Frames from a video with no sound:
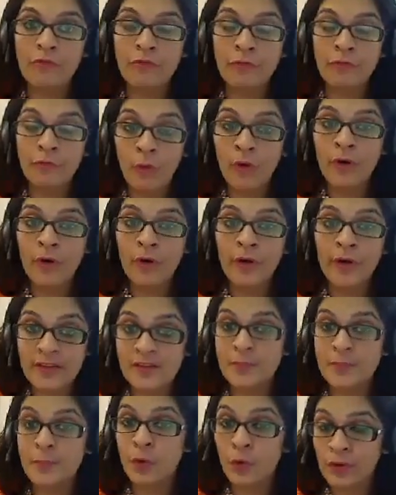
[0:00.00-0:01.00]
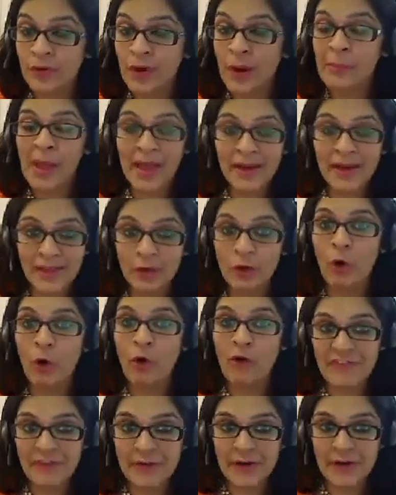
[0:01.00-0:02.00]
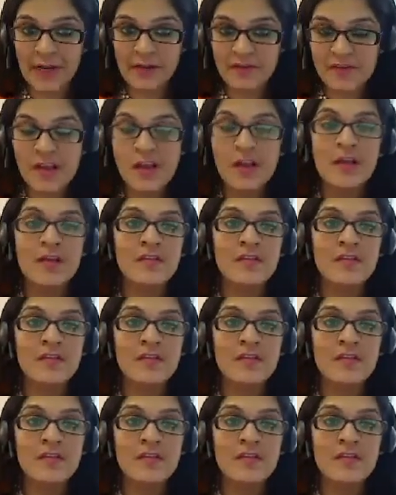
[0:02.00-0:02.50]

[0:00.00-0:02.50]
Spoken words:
for its programmatic offerings.